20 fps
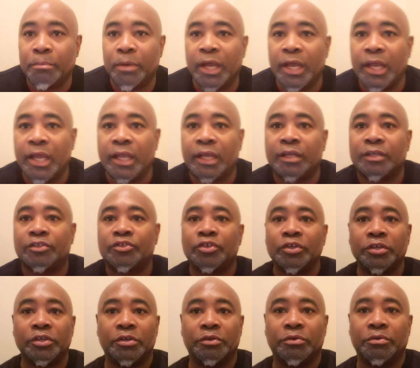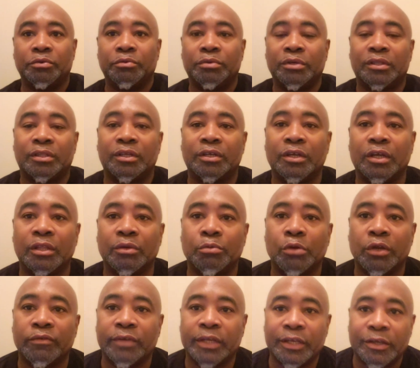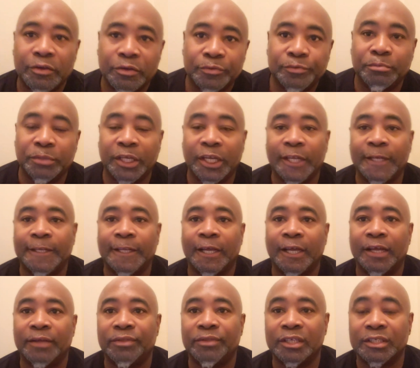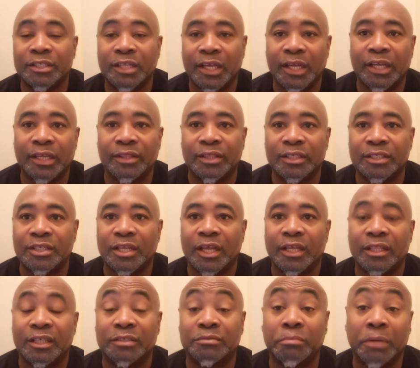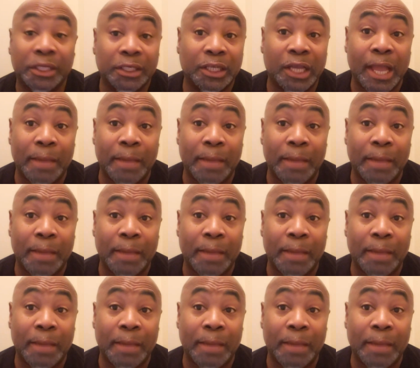back to you with another word of encouragement this Monday.